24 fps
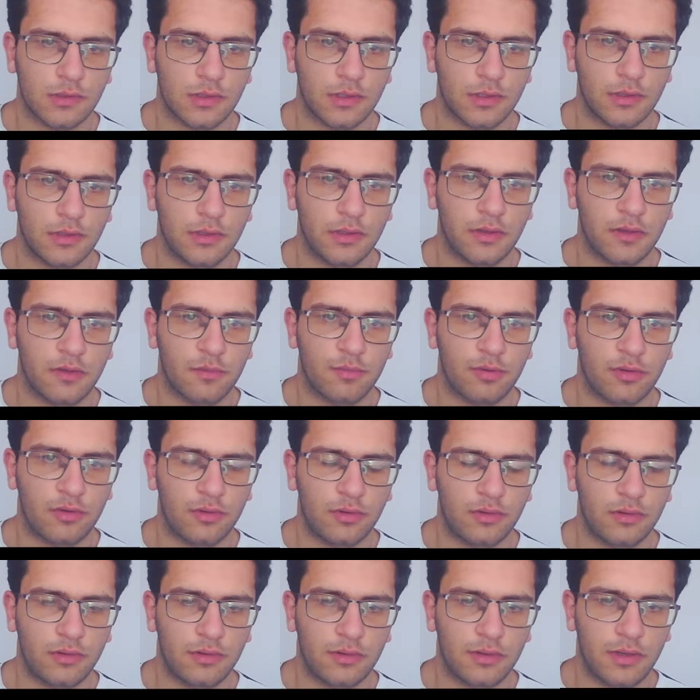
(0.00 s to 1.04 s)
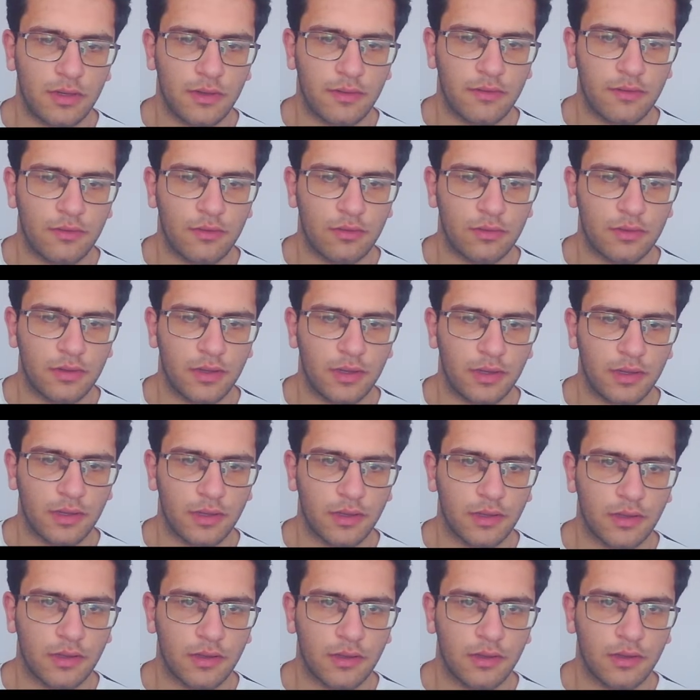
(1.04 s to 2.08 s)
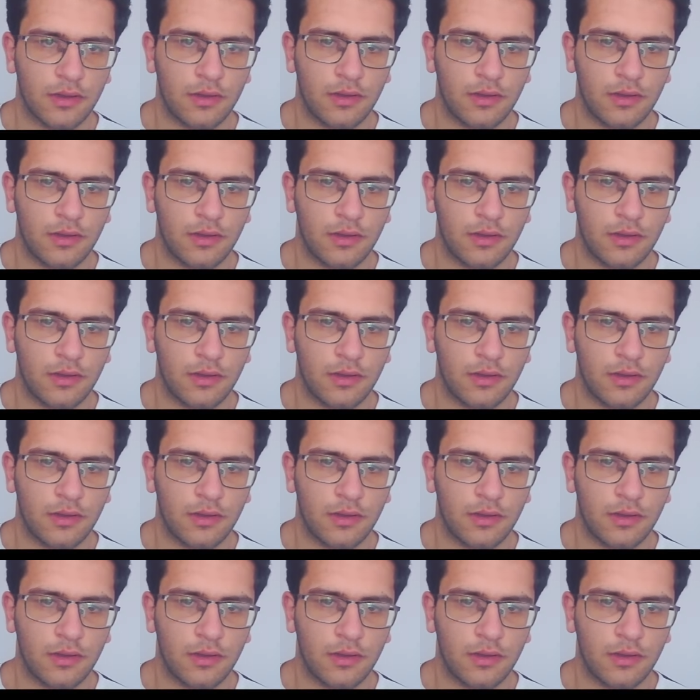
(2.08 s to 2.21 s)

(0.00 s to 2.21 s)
Okay, this pawn, let's not hang.